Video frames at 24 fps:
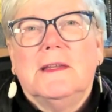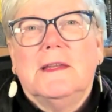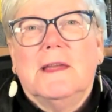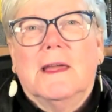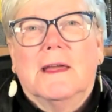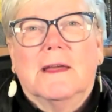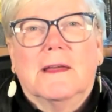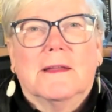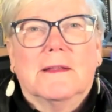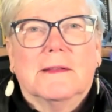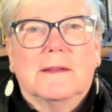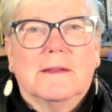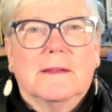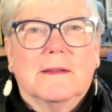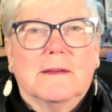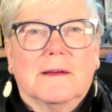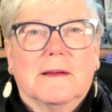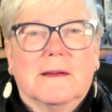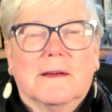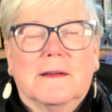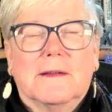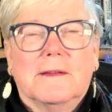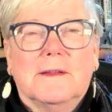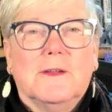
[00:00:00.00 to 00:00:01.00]
and,
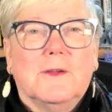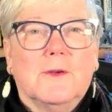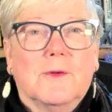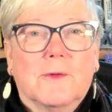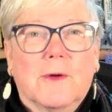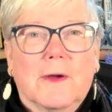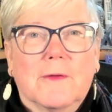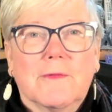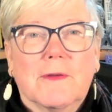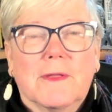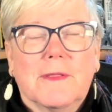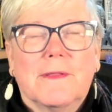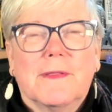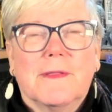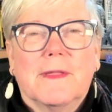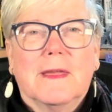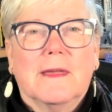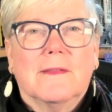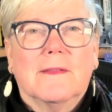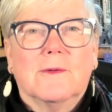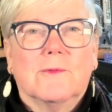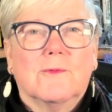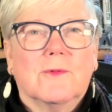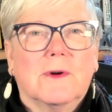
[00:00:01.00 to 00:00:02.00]
everything
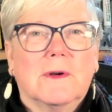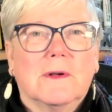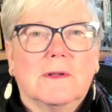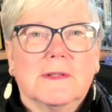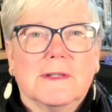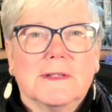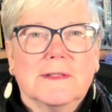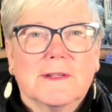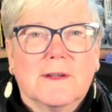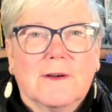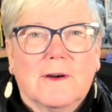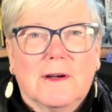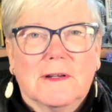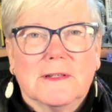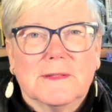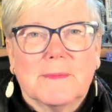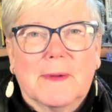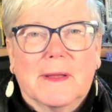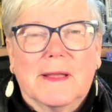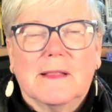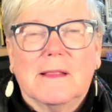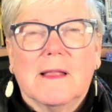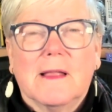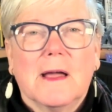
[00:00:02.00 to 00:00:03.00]
in the world is caused
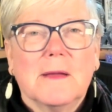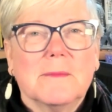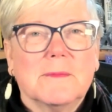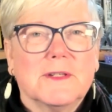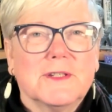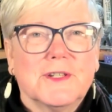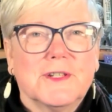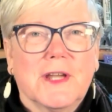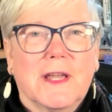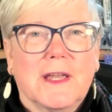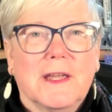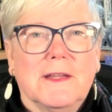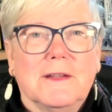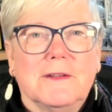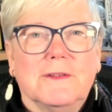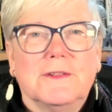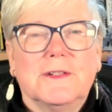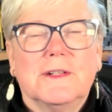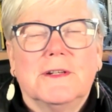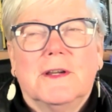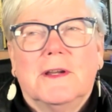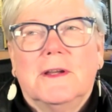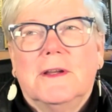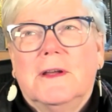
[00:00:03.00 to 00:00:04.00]
by climate
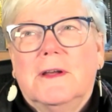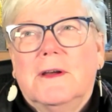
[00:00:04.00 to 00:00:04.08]
change,